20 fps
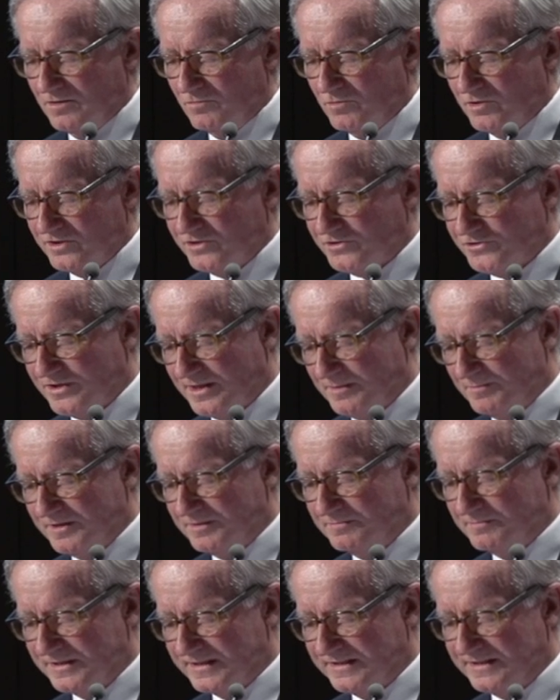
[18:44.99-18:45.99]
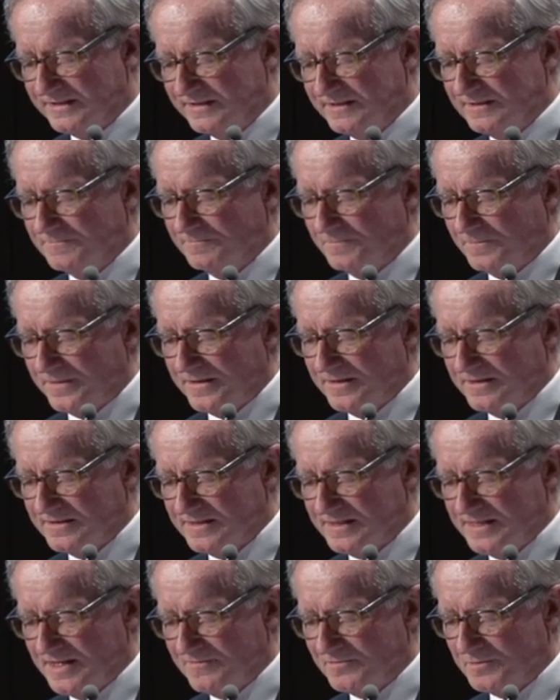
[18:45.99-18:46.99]
what is troubling me is
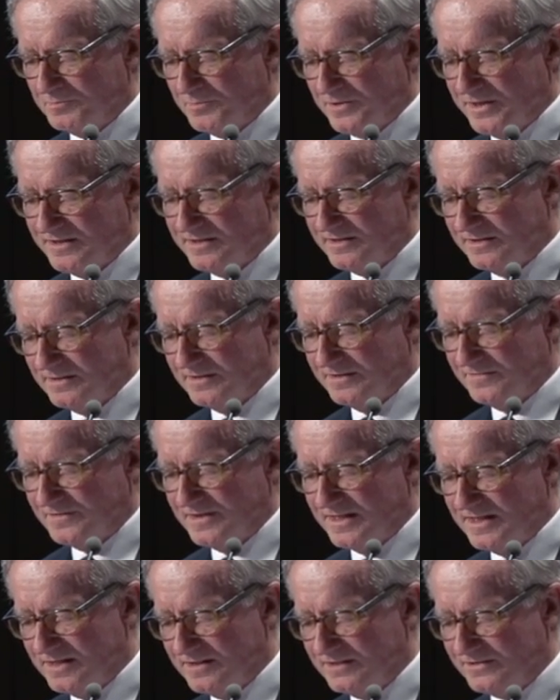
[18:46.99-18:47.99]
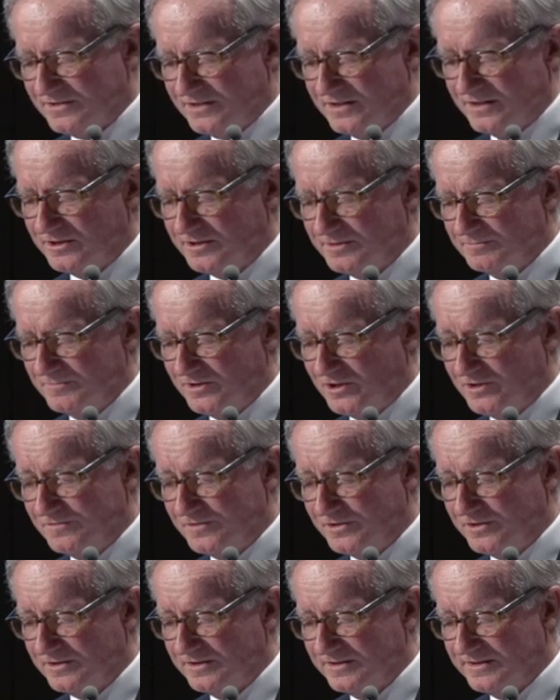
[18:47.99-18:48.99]
the ever-present, if now seldom
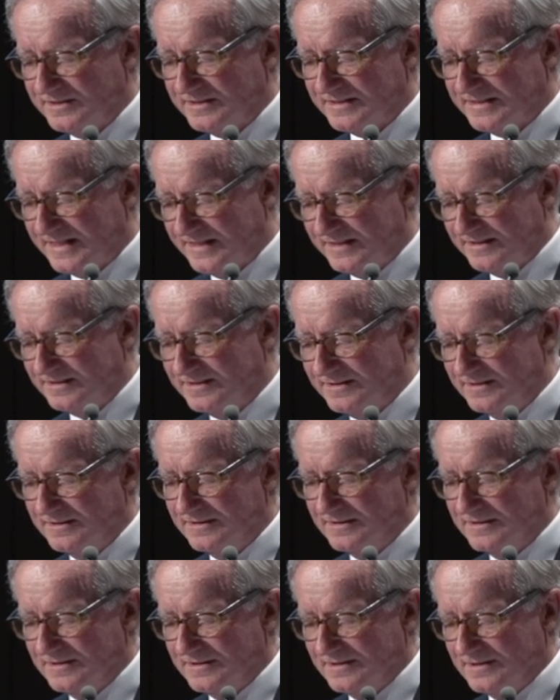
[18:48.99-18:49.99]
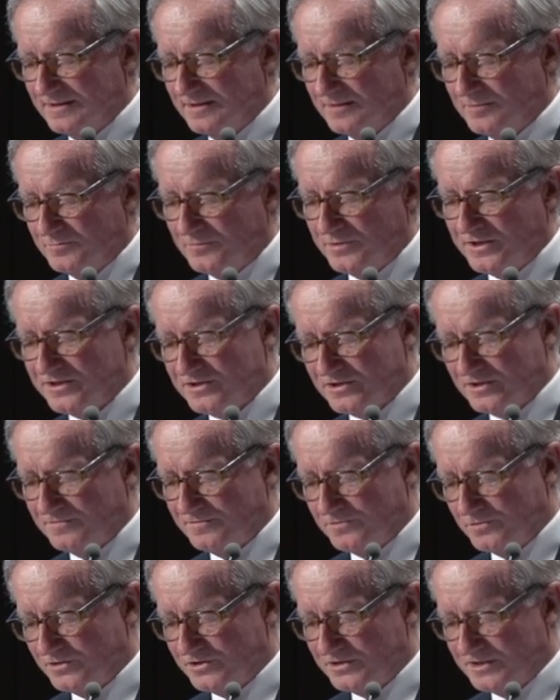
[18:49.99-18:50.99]
overtly stated, pressure
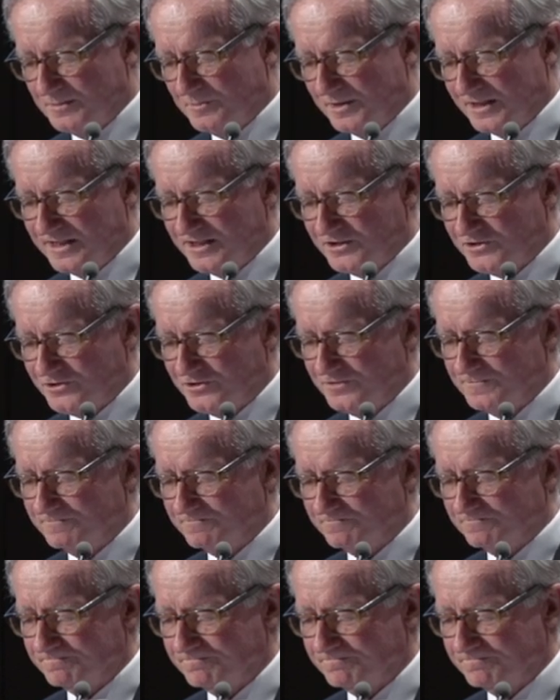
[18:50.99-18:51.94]
for assimilation.